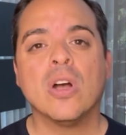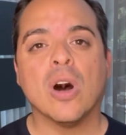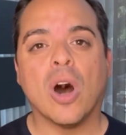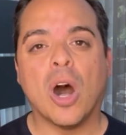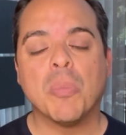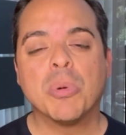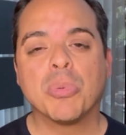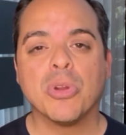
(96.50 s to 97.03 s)

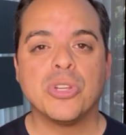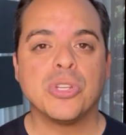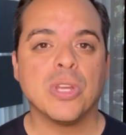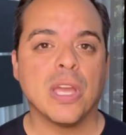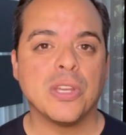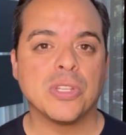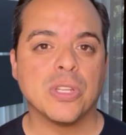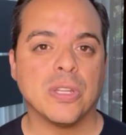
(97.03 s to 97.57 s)
Home
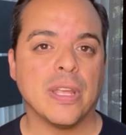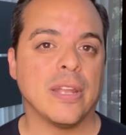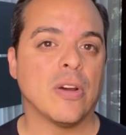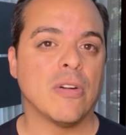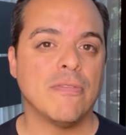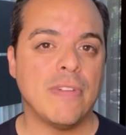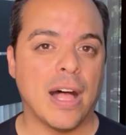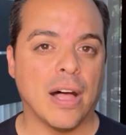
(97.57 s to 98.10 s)
appreciation and
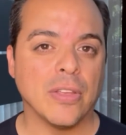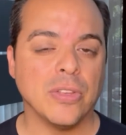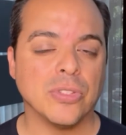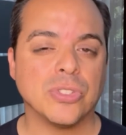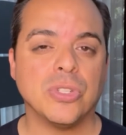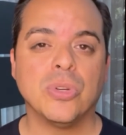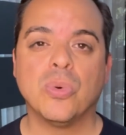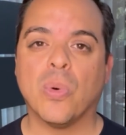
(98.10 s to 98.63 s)
home values
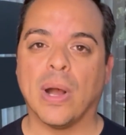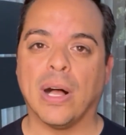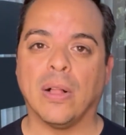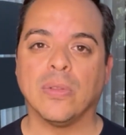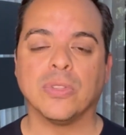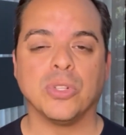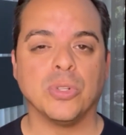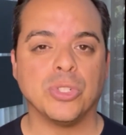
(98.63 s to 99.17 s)
do
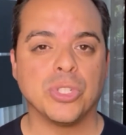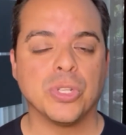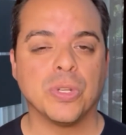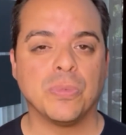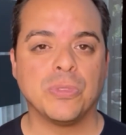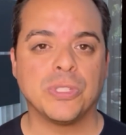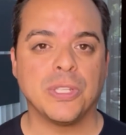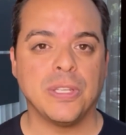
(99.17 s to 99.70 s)
well. You
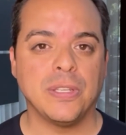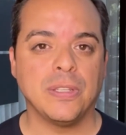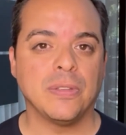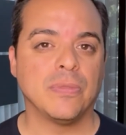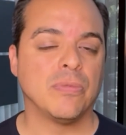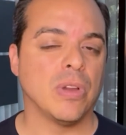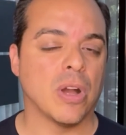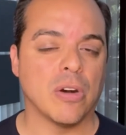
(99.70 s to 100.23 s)
should
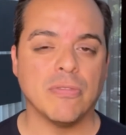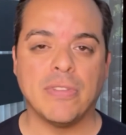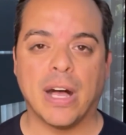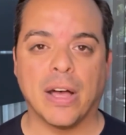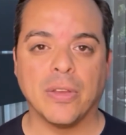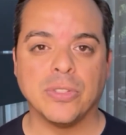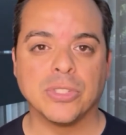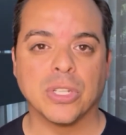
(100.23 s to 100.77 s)
see home
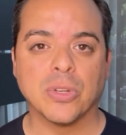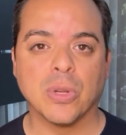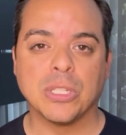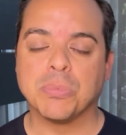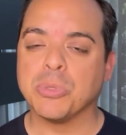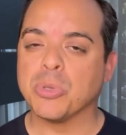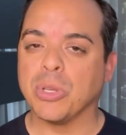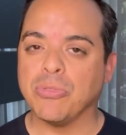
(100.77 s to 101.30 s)
values increase
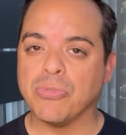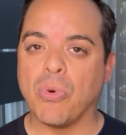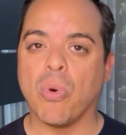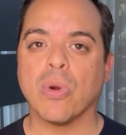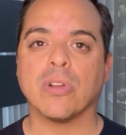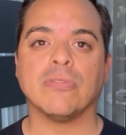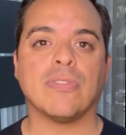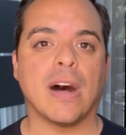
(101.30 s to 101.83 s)
between
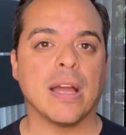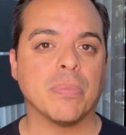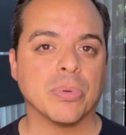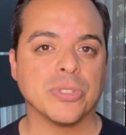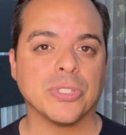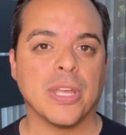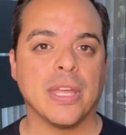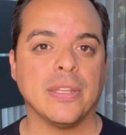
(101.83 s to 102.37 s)
4 to
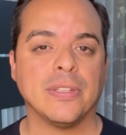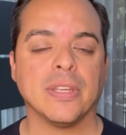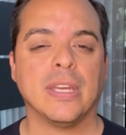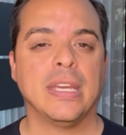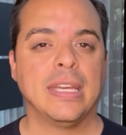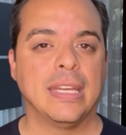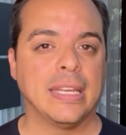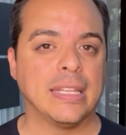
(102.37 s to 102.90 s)
5%
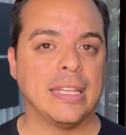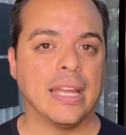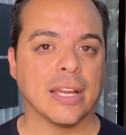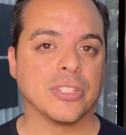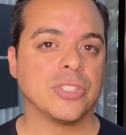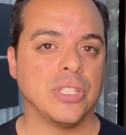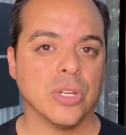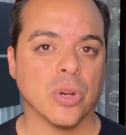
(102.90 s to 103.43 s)
in the
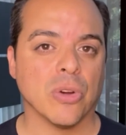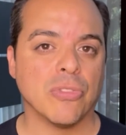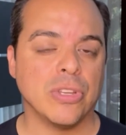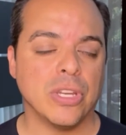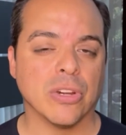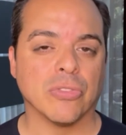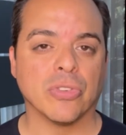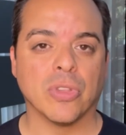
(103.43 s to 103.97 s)
next year over
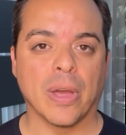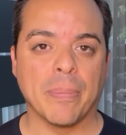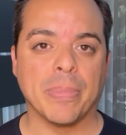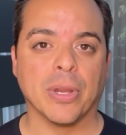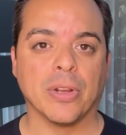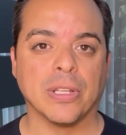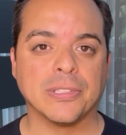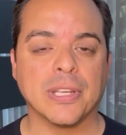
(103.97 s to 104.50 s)
year for that
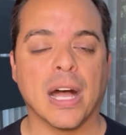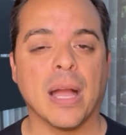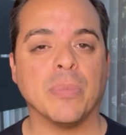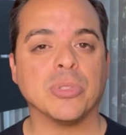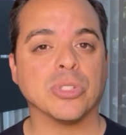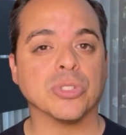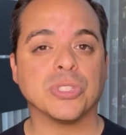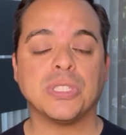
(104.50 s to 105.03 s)
period of time.
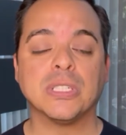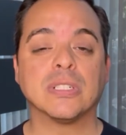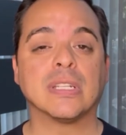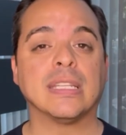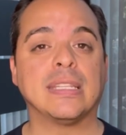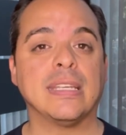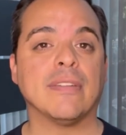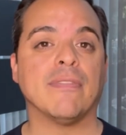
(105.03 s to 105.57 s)
So you'll still
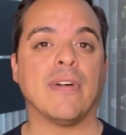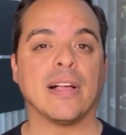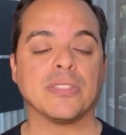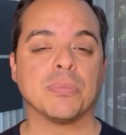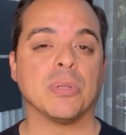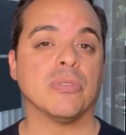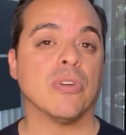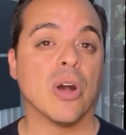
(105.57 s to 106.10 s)
get the
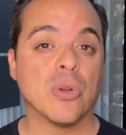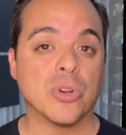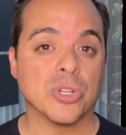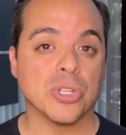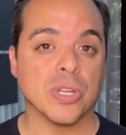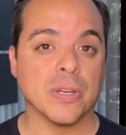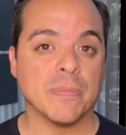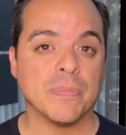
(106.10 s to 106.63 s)
investment of
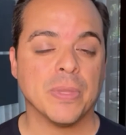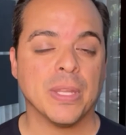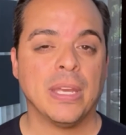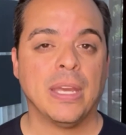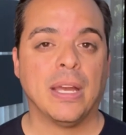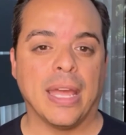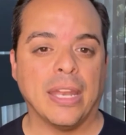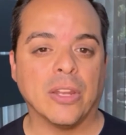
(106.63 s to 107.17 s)
ownership,
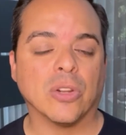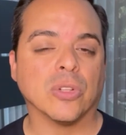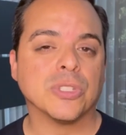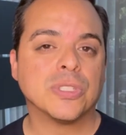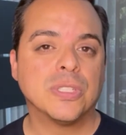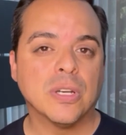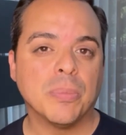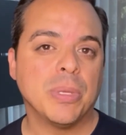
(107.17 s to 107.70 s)
and it'll
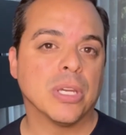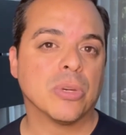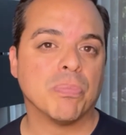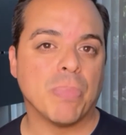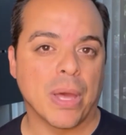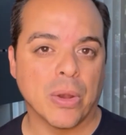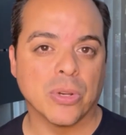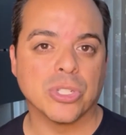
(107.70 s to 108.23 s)
still be a
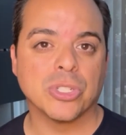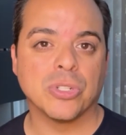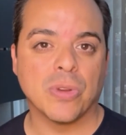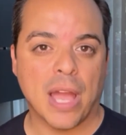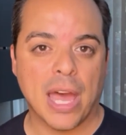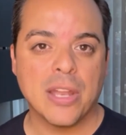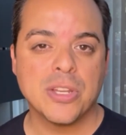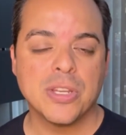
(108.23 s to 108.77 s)
better
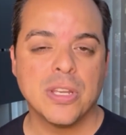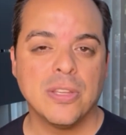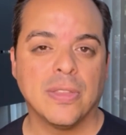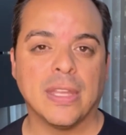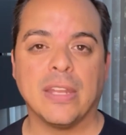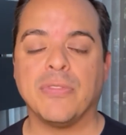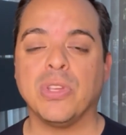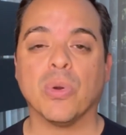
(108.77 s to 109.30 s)
strategy
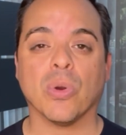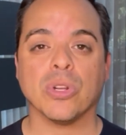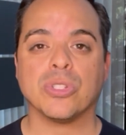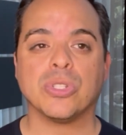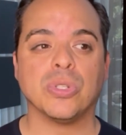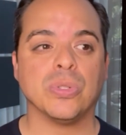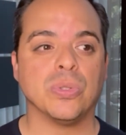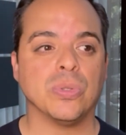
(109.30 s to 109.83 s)
than if you were
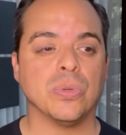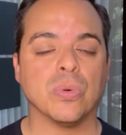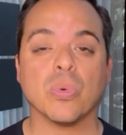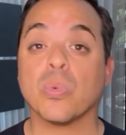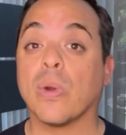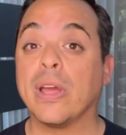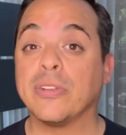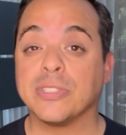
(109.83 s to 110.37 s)
to
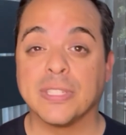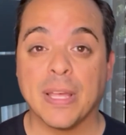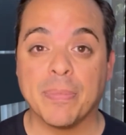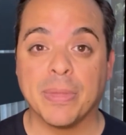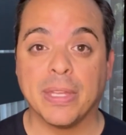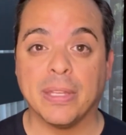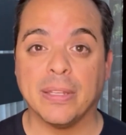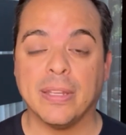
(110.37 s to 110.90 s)
rent
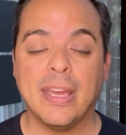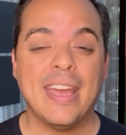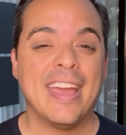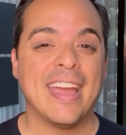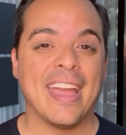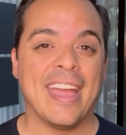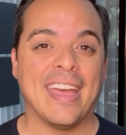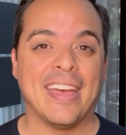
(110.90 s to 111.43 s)
something
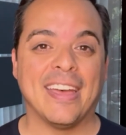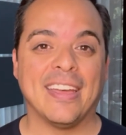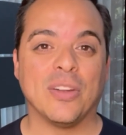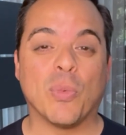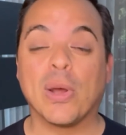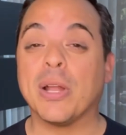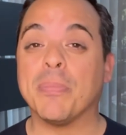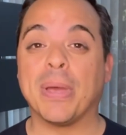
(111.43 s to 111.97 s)
and
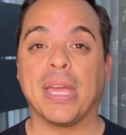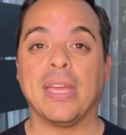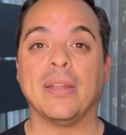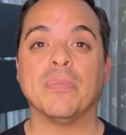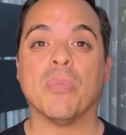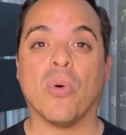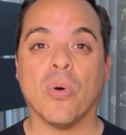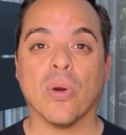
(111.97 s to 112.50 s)
wind up paying
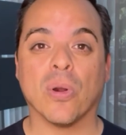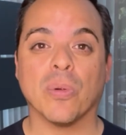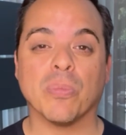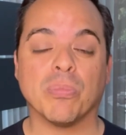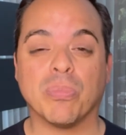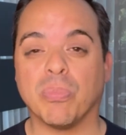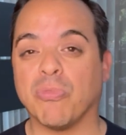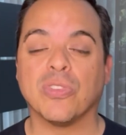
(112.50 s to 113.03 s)
more
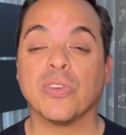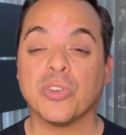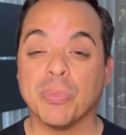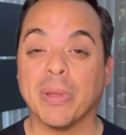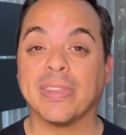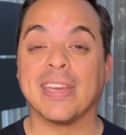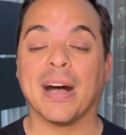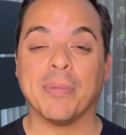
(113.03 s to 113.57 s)
for your
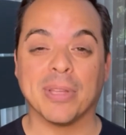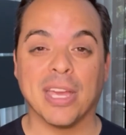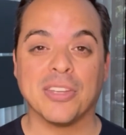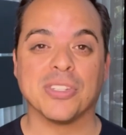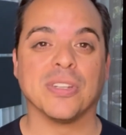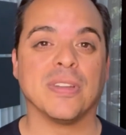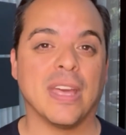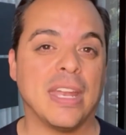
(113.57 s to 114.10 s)
monthly
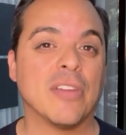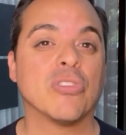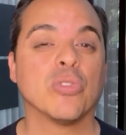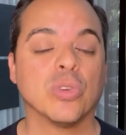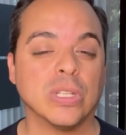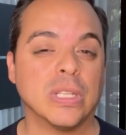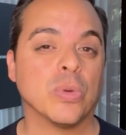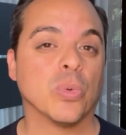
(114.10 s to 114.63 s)
obligation and never
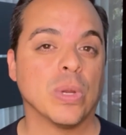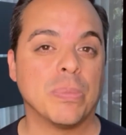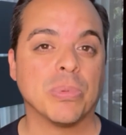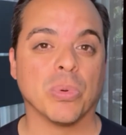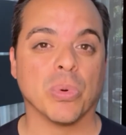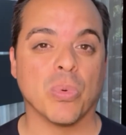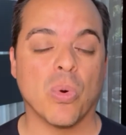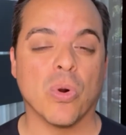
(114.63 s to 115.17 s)
really reap the
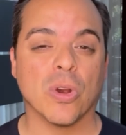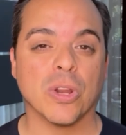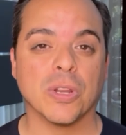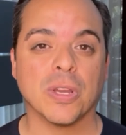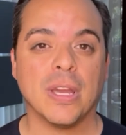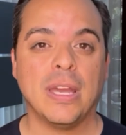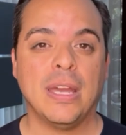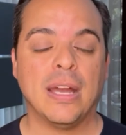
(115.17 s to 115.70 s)
reward
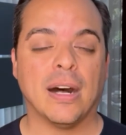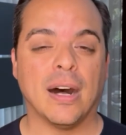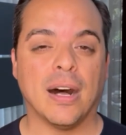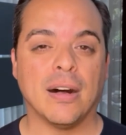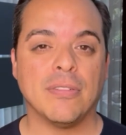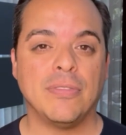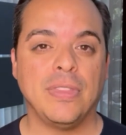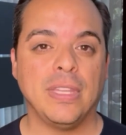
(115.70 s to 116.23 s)

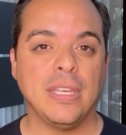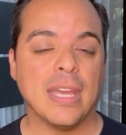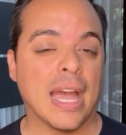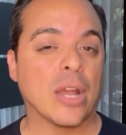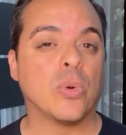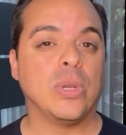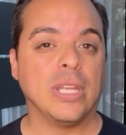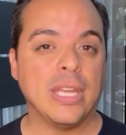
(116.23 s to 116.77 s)
of the
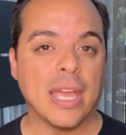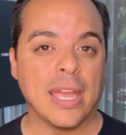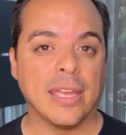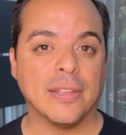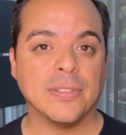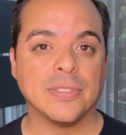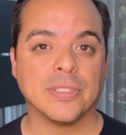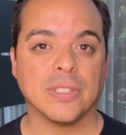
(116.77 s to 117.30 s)
equity
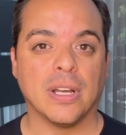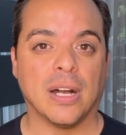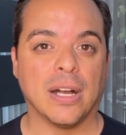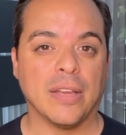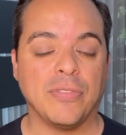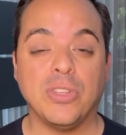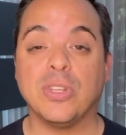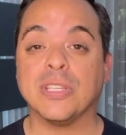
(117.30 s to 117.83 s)
gains
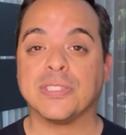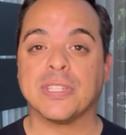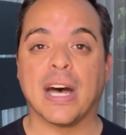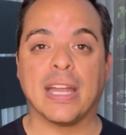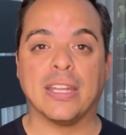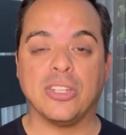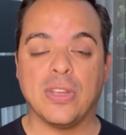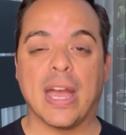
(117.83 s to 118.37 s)
if you
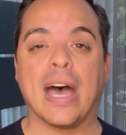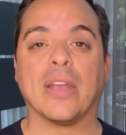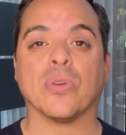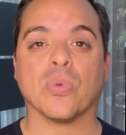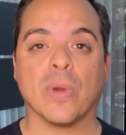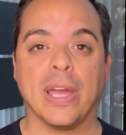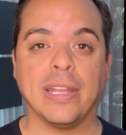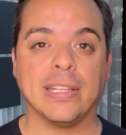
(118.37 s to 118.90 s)
decided you had to
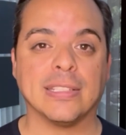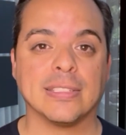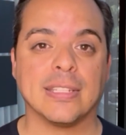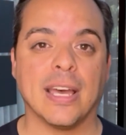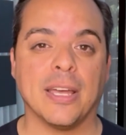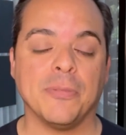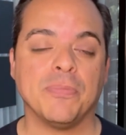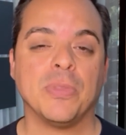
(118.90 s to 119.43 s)
rent
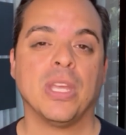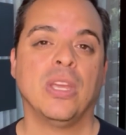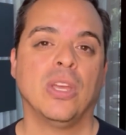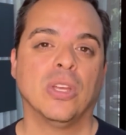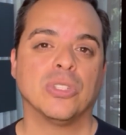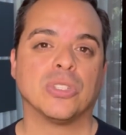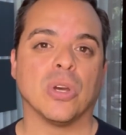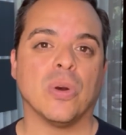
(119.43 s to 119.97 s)
instead.
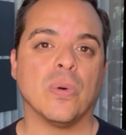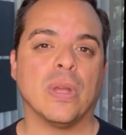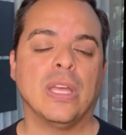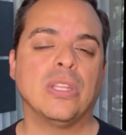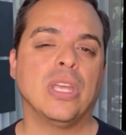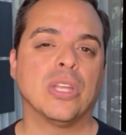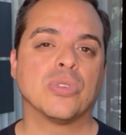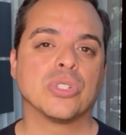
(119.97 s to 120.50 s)
So
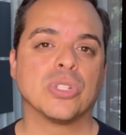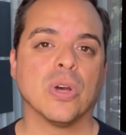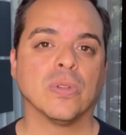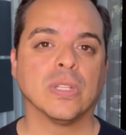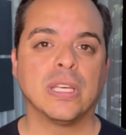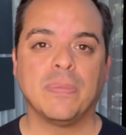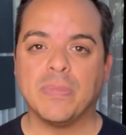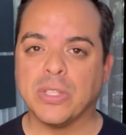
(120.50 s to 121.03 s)
interest
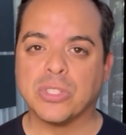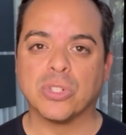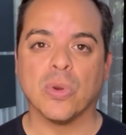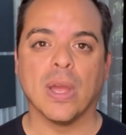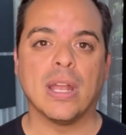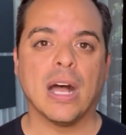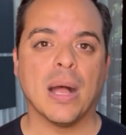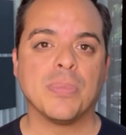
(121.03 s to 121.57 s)
only, it's a
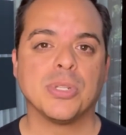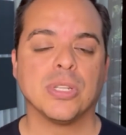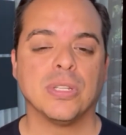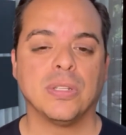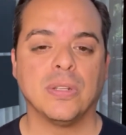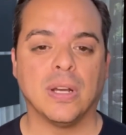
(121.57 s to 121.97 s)
great option.